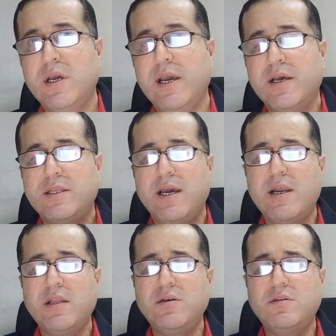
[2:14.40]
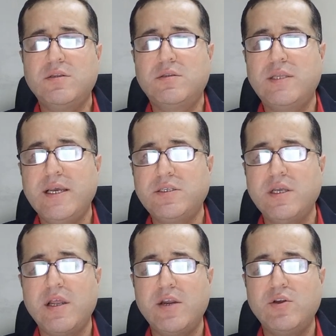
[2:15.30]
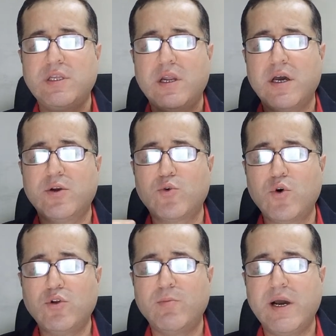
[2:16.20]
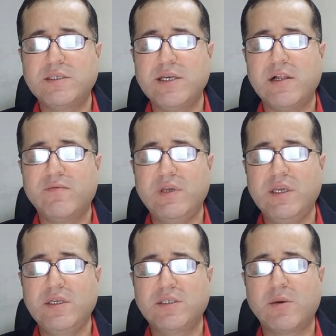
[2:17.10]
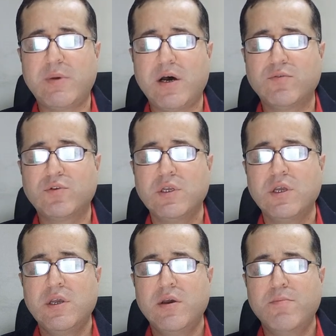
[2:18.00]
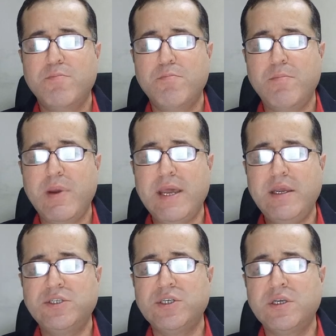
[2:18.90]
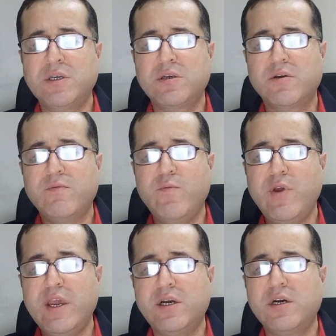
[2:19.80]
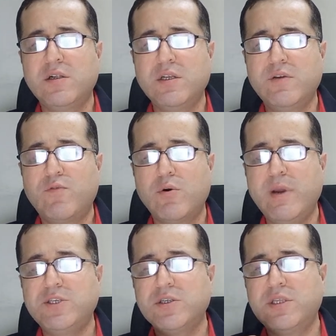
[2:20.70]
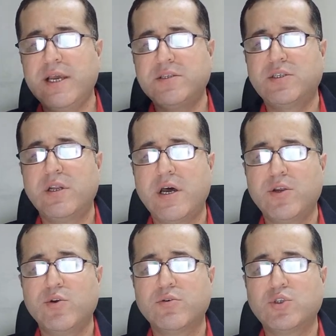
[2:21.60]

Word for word: And another test scenario that I wrote myself is about managing vehicle information test scenario.